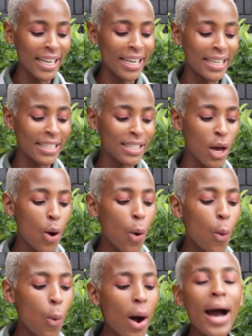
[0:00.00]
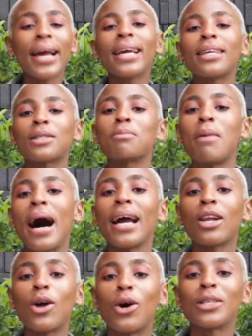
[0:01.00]
is, why is
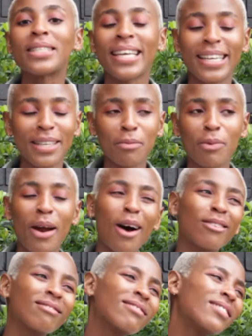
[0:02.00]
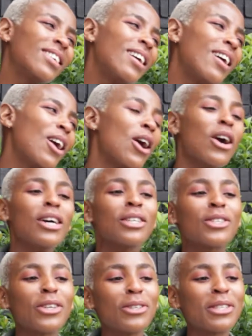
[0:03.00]
my lawn turning brown? Oh,
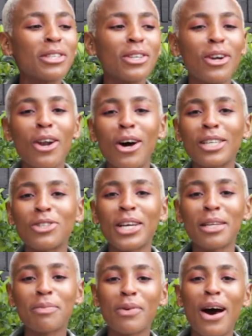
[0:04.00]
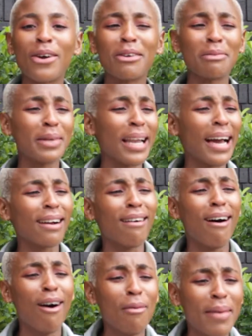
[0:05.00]
so you see your lawn turning brown, you'll be like,
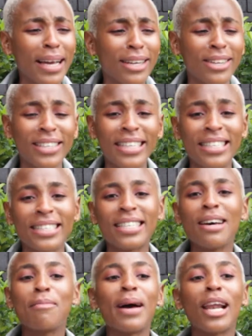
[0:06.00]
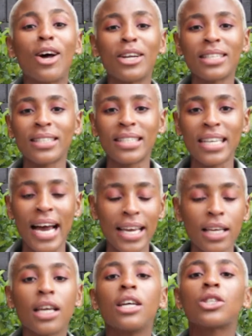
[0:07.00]
oh my goodness, my lawn is
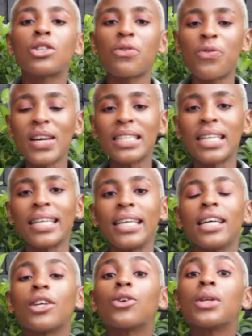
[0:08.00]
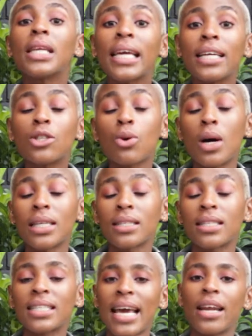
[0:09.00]
dying. So firstly, you need to
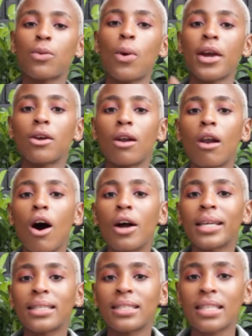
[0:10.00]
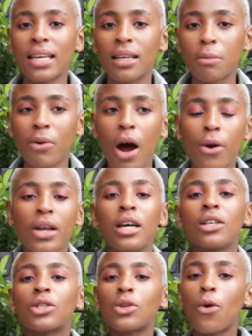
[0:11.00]
understand why your lawn is turning brown.
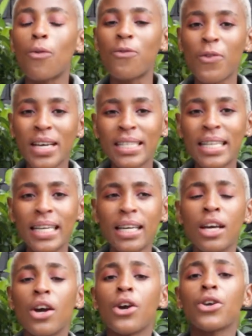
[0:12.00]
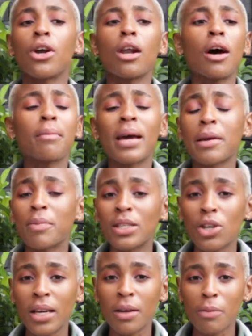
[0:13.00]
So firstly, your lawn might be
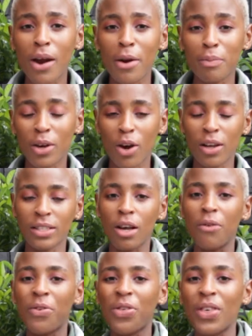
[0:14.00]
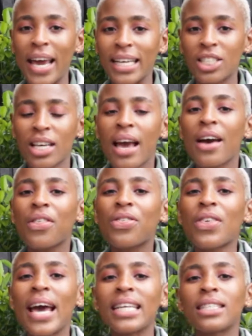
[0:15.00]
turning brown because of thatch.
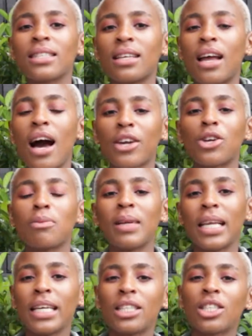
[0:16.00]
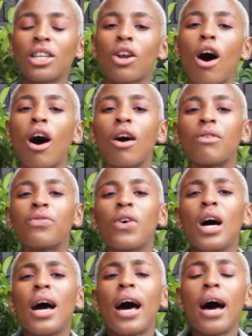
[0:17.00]
Thatch is an accumulation of
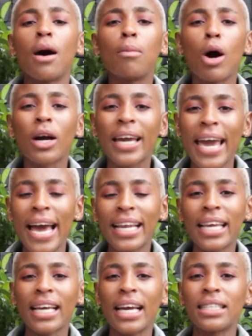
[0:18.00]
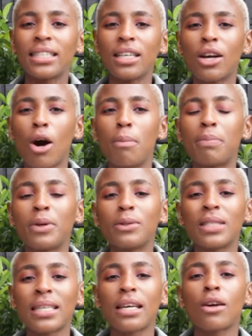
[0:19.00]
organic and
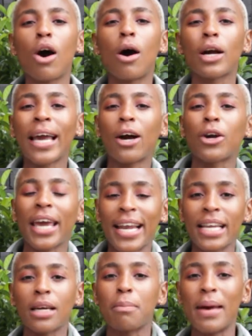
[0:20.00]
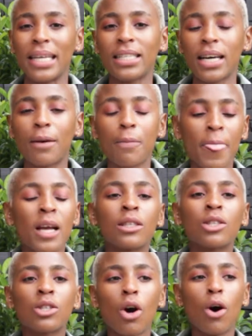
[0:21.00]
decomposing organic matter.
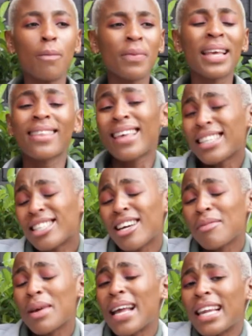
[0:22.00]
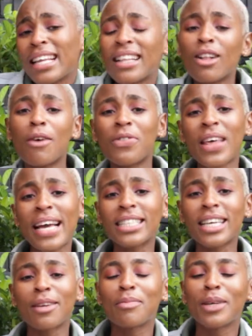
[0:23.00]
So a little of
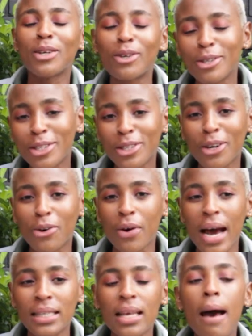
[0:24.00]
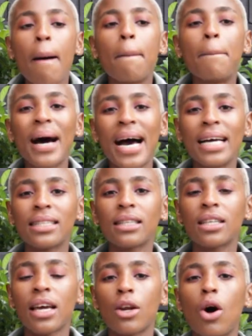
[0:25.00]
thatch can be good to your grass, but
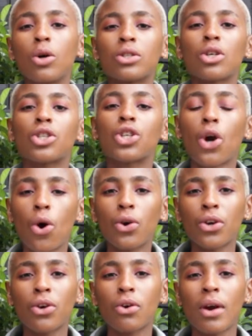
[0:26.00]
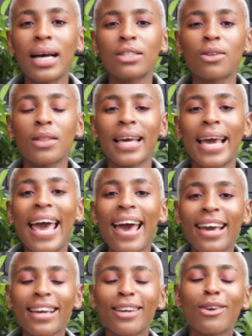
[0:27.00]
it can also choke your grass so the
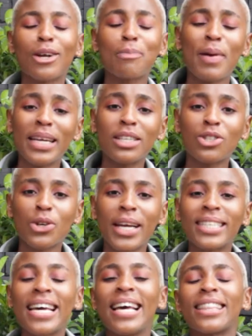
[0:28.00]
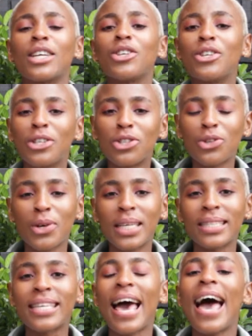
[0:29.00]
air cannot penetrate the
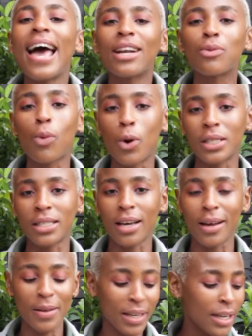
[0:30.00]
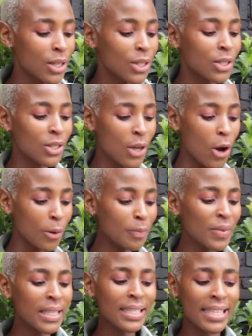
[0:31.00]
nutrients and water. So
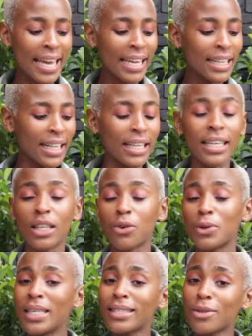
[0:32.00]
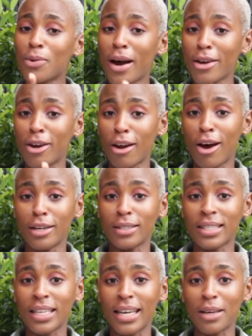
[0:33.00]
secondly, the reason why your lawn
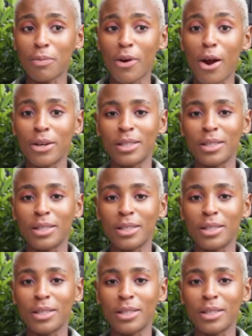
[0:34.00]
is turning brown